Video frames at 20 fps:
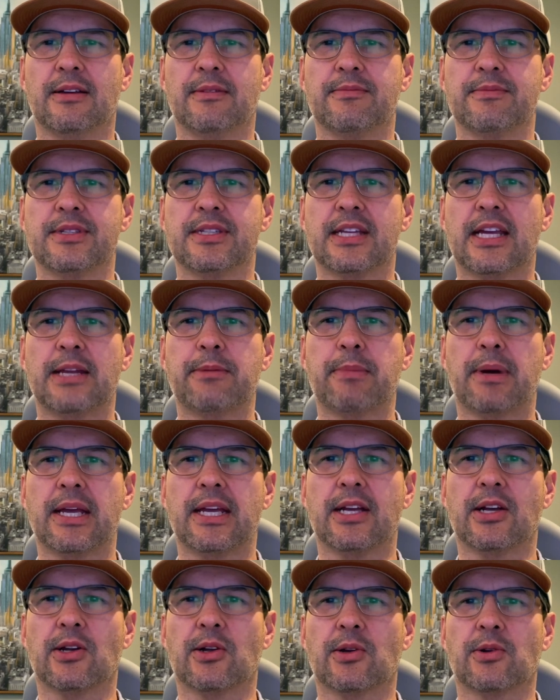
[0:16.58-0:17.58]
stay in my
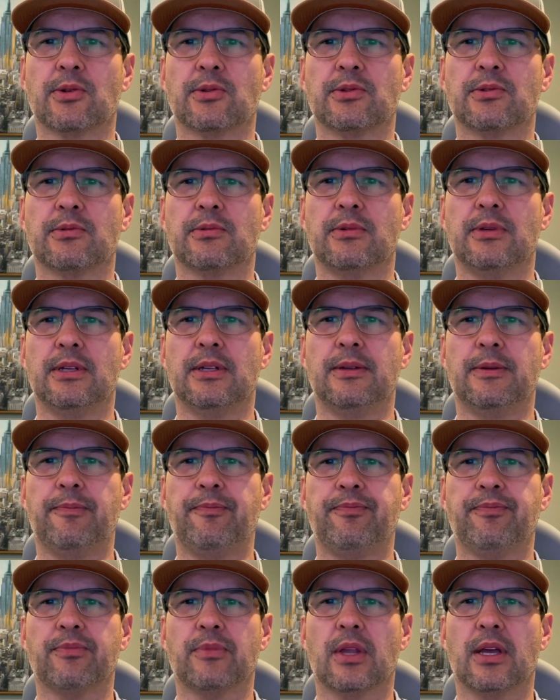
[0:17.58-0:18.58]
ear.
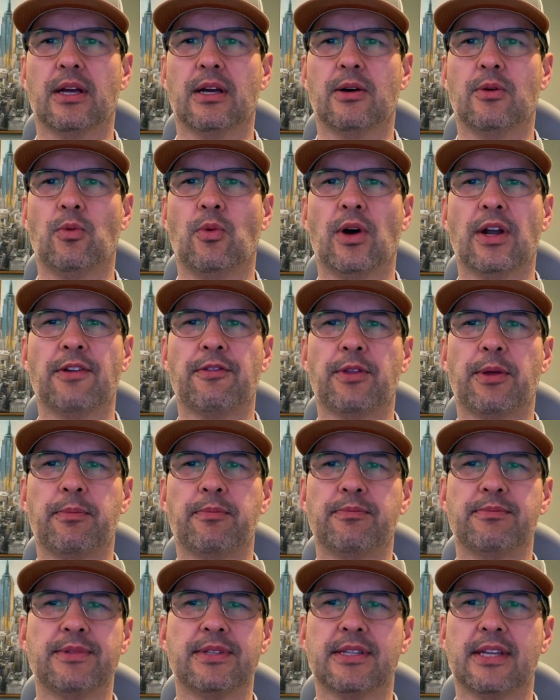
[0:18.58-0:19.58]
One of
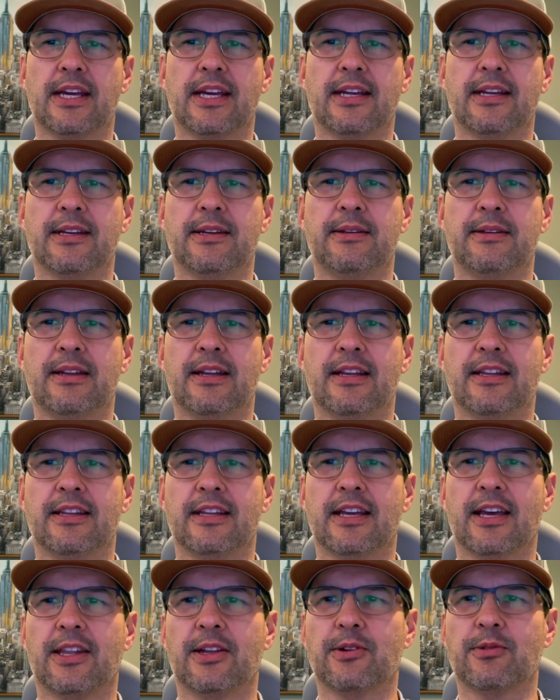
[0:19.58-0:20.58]
them stayed and the
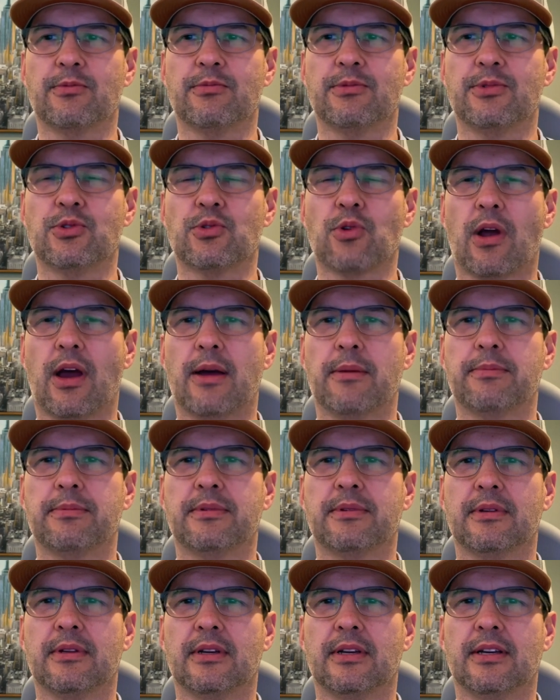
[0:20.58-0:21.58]
other dropped